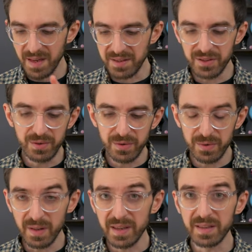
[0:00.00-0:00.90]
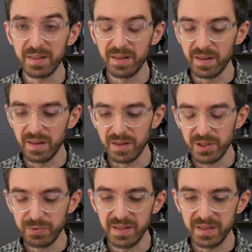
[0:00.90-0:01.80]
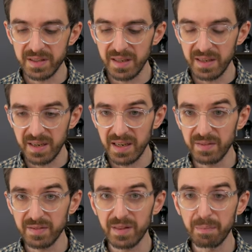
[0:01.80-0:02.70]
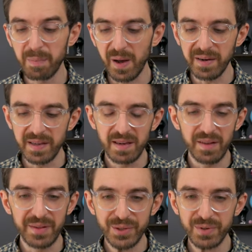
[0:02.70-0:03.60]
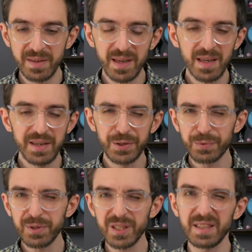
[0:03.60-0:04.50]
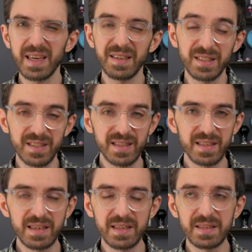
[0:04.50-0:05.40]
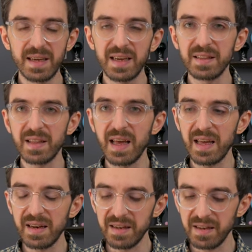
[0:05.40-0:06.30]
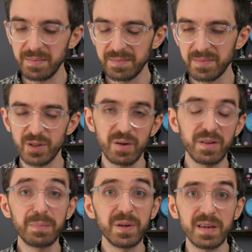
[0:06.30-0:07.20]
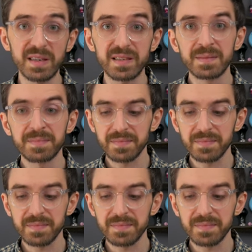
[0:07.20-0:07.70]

I do like the sweetness and kind of the body on this one. I just wish that that acidity and that, the bitterness